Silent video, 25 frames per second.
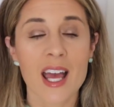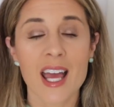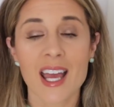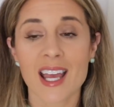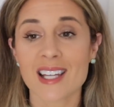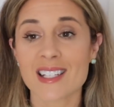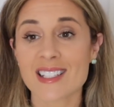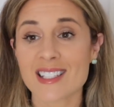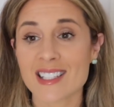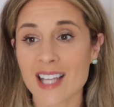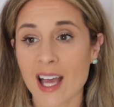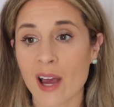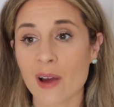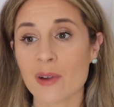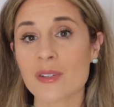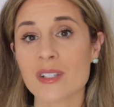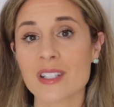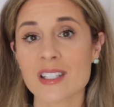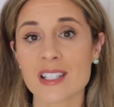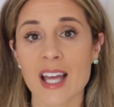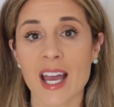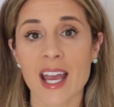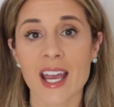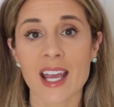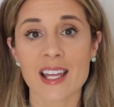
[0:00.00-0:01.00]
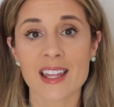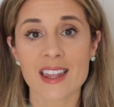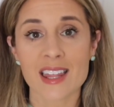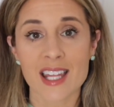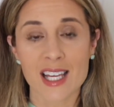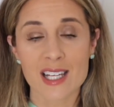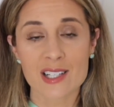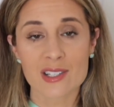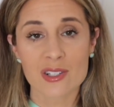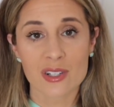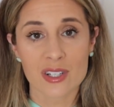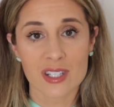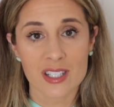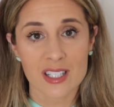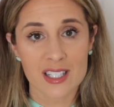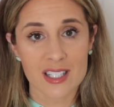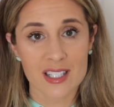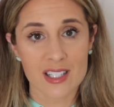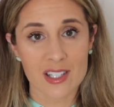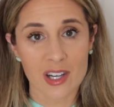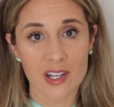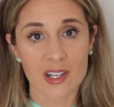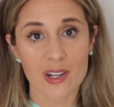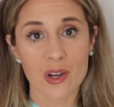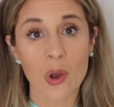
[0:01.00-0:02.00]
It sounds like things are gonna
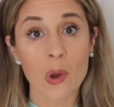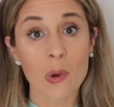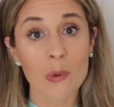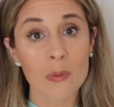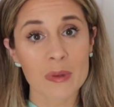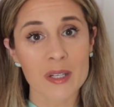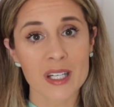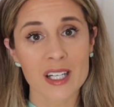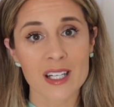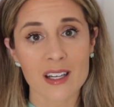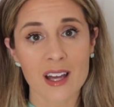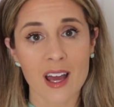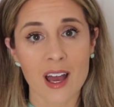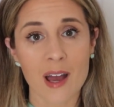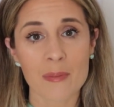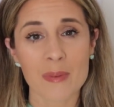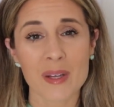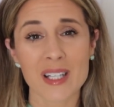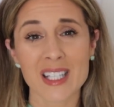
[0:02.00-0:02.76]
start opening up.